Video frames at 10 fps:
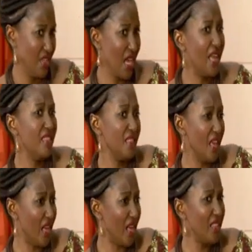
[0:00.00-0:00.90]
know what, let's
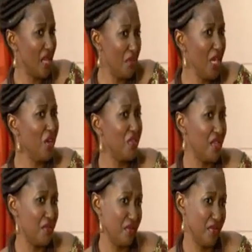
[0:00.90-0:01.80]
just hold that thought.
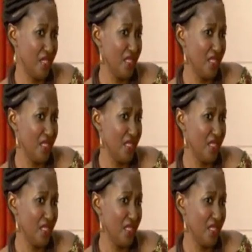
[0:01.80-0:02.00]
Let's